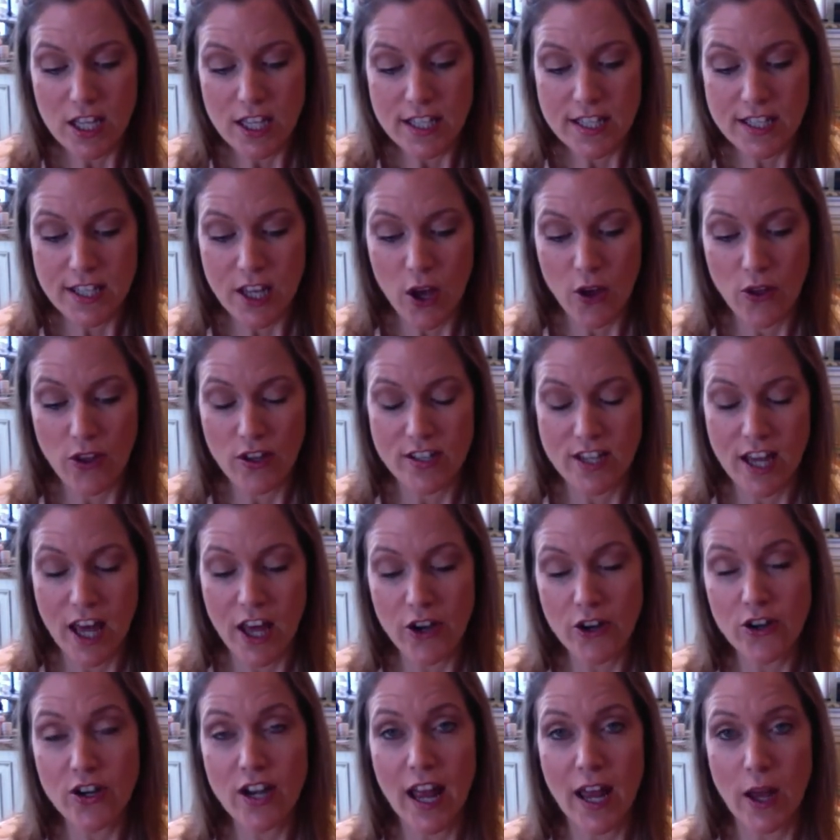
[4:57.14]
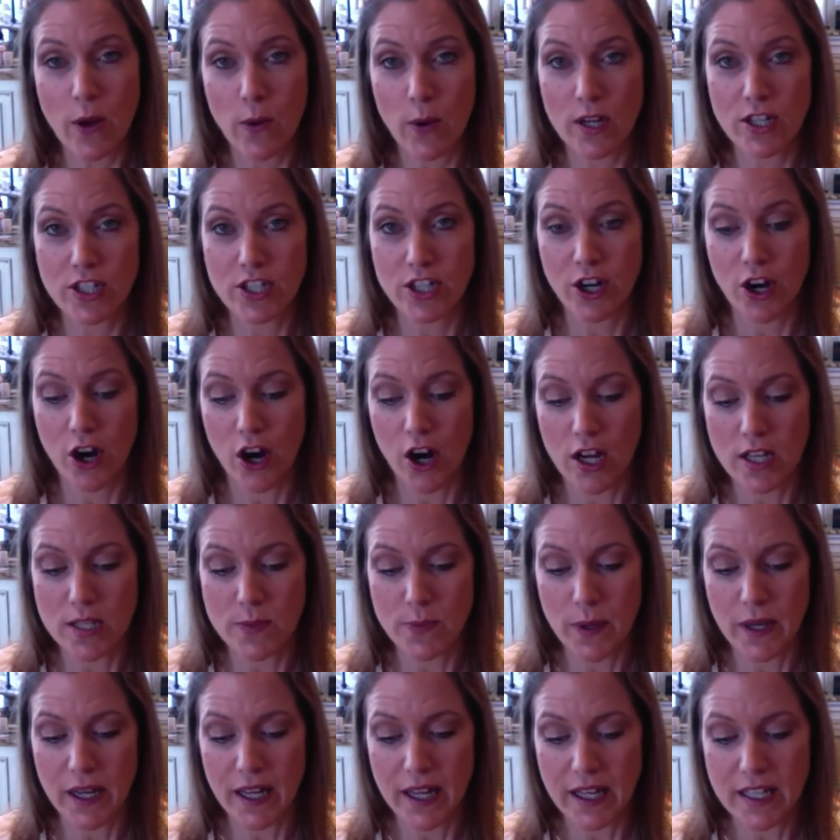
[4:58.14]
So there's 108 question cards,
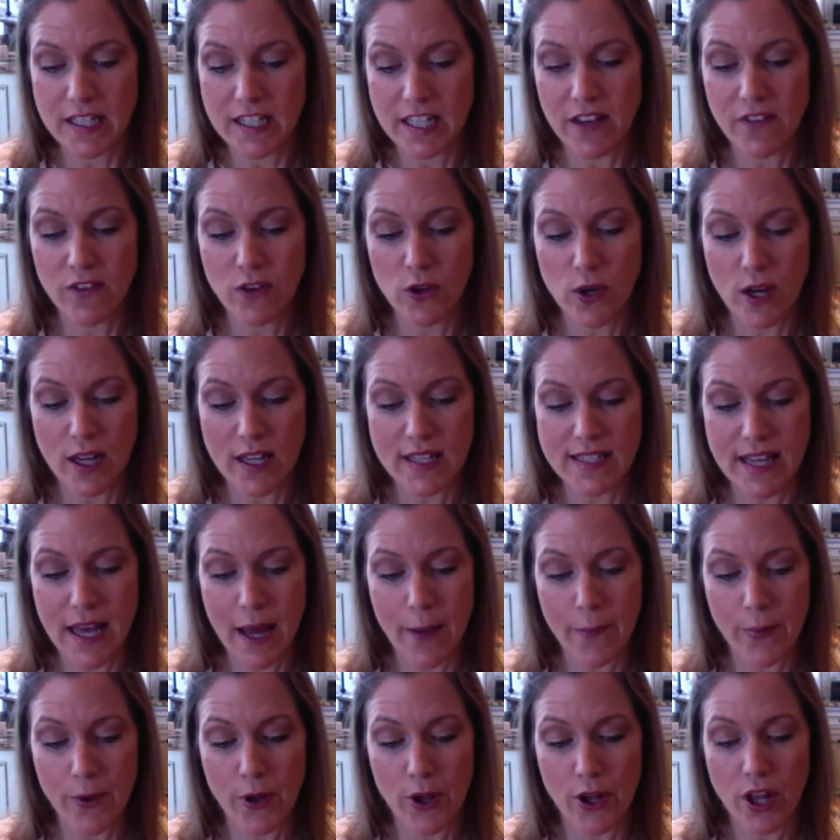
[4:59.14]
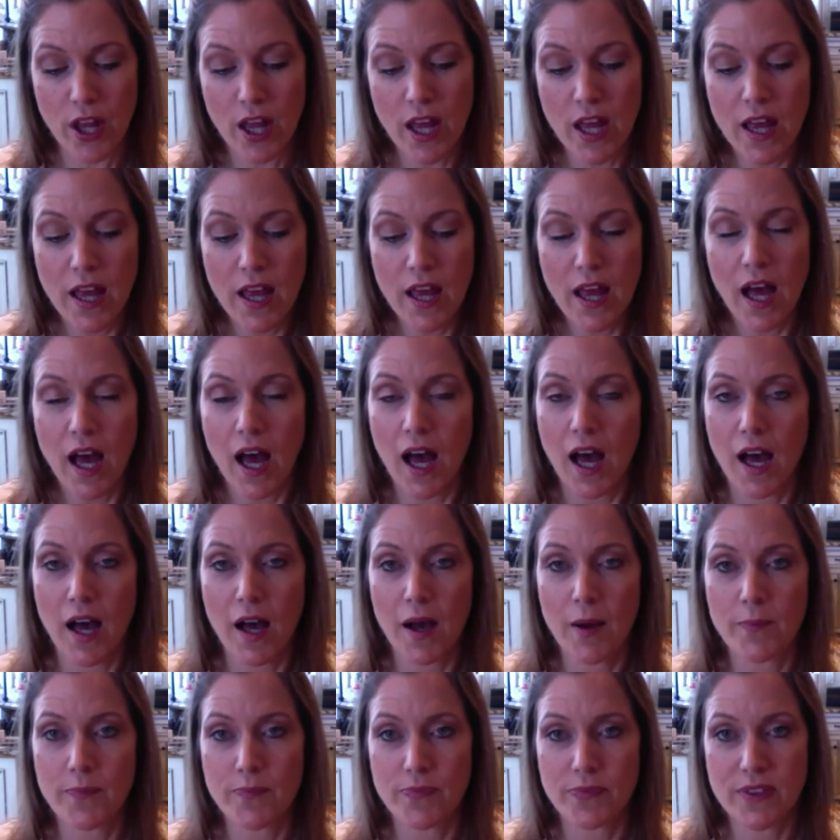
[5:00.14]
but to give you an example,
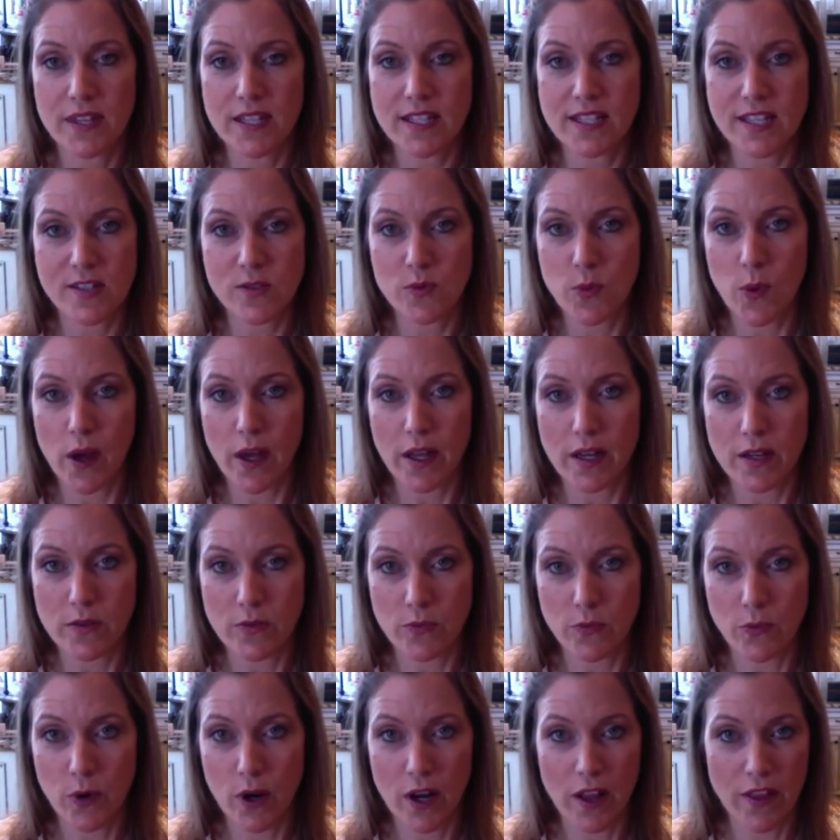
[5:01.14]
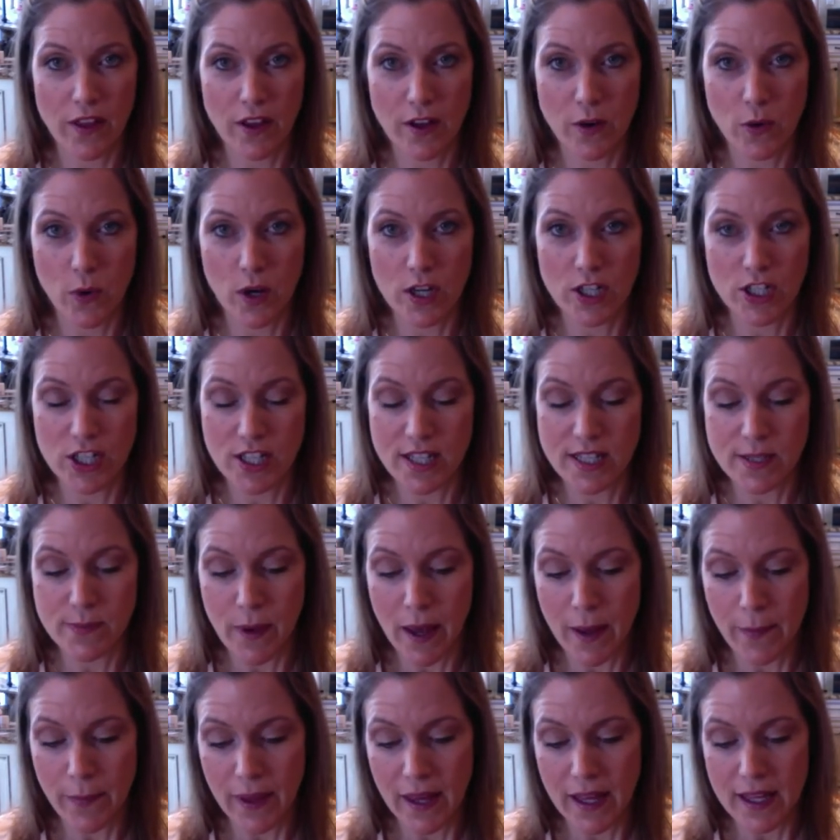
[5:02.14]
um, this is what one of the questions
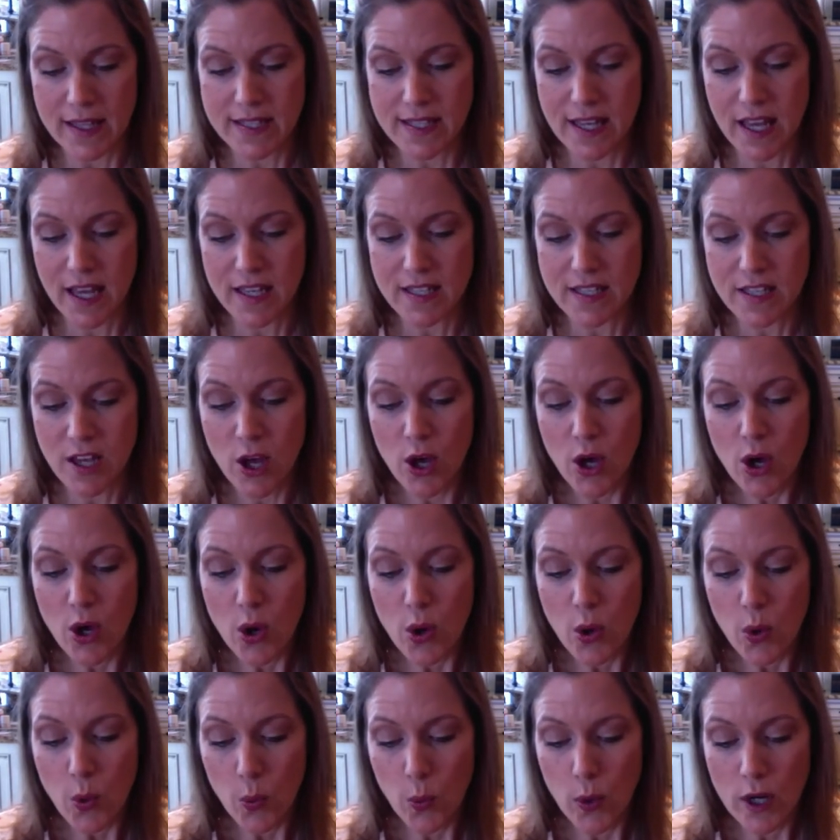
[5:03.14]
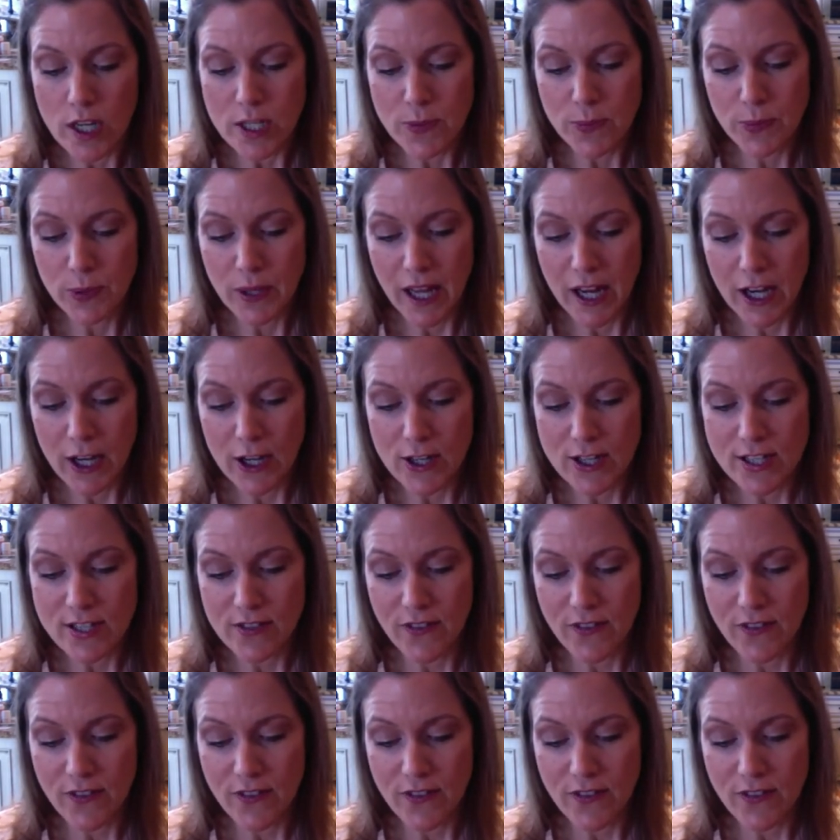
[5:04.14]
might be. It says, which player's